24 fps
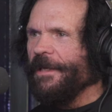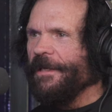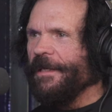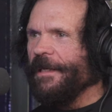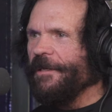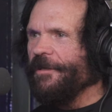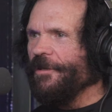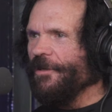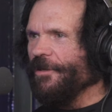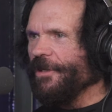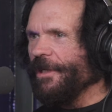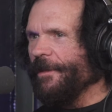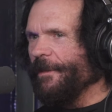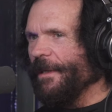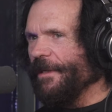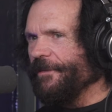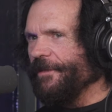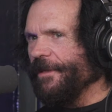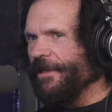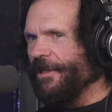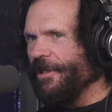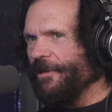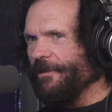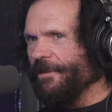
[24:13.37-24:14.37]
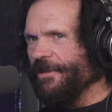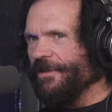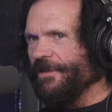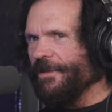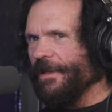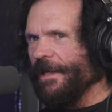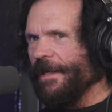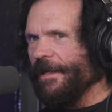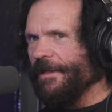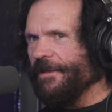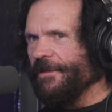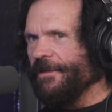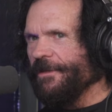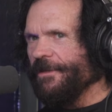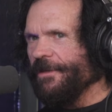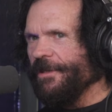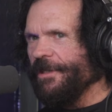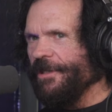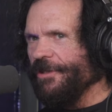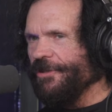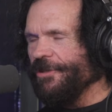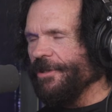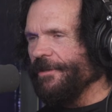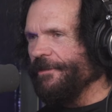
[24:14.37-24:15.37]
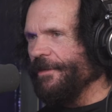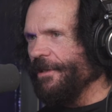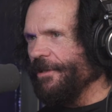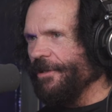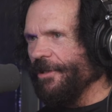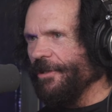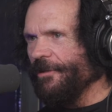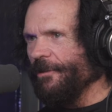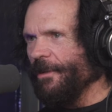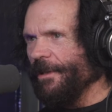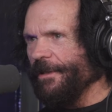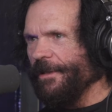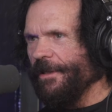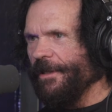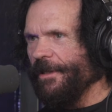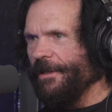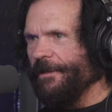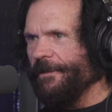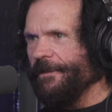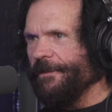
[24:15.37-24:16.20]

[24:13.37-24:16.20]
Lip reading: that Newcomb, I think he was teacher of the year one year.